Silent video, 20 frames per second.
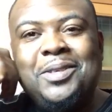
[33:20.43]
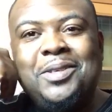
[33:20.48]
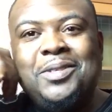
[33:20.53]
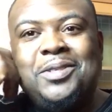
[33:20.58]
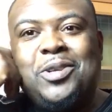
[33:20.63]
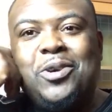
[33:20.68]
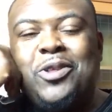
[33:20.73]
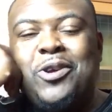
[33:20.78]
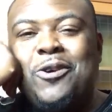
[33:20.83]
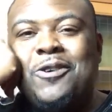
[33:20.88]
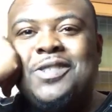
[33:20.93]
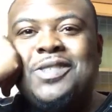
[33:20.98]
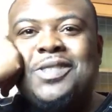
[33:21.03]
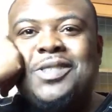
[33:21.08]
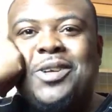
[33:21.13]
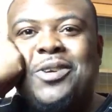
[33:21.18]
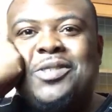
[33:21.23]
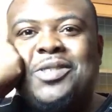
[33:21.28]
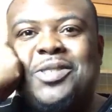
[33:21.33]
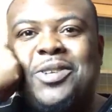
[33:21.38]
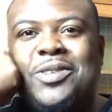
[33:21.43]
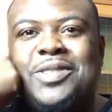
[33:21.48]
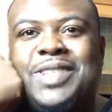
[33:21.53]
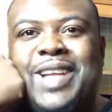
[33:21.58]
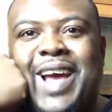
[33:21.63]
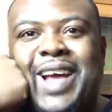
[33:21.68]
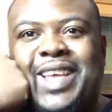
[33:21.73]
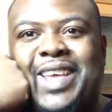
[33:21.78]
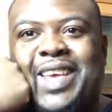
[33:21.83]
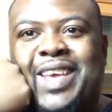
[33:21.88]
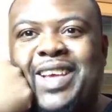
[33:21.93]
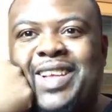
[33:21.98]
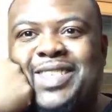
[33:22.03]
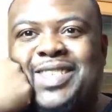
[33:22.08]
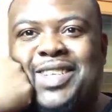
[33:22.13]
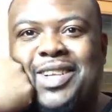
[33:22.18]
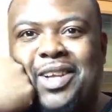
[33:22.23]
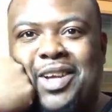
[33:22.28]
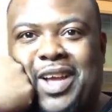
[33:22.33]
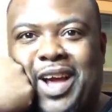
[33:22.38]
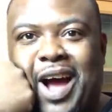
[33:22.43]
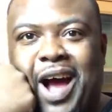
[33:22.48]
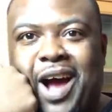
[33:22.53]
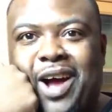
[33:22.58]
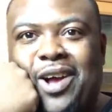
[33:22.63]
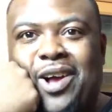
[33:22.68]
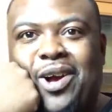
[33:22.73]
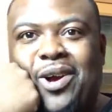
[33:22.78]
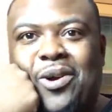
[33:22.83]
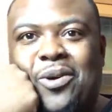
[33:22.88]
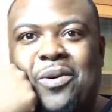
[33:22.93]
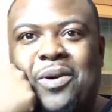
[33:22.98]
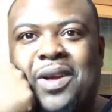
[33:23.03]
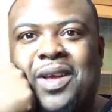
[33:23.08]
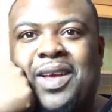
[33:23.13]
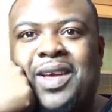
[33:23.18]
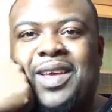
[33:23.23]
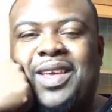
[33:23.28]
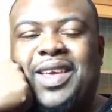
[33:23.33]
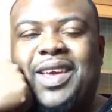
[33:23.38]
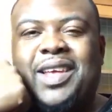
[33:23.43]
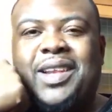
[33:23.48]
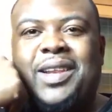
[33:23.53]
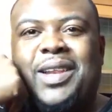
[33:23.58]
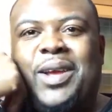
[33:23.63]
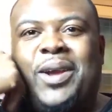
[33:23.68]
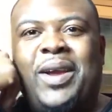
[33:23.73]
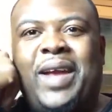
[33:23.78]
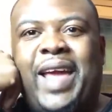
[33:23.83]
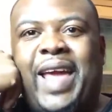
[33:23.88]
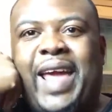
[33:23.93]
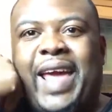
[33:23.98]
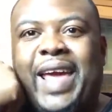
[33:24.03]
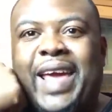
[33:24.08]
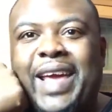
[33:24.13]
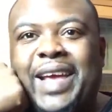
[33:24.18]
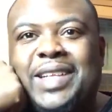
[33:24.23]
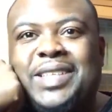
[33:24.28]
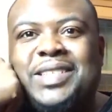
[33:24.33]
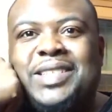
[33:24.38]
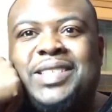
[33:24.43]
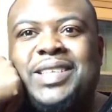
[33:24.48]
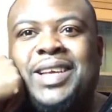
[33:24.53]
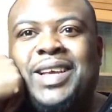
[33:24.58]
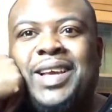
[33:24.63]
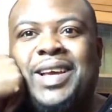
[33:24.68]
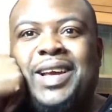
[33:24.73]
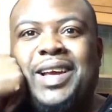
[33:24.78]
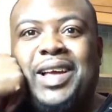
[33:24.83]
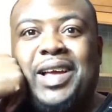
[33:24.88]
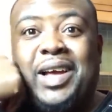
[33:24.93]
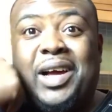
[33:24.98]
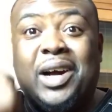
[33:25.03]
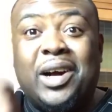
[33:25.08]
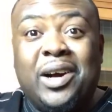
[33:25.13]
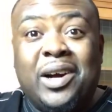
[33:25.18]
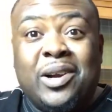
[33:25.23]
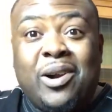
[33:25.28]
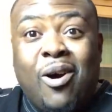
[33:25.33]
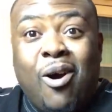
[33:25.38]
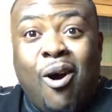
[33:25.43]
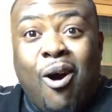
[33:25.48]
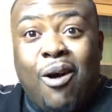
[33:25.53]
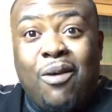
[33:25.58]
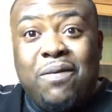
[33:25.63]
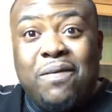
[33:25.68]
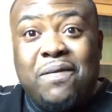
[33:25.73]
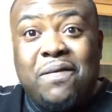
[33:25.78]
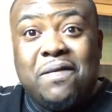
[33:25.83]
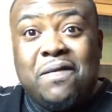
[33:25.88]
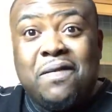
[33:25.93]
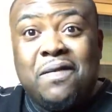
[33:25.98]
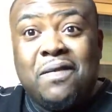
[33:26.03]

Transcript: So there's not kids in the Congo getting their hands cut off.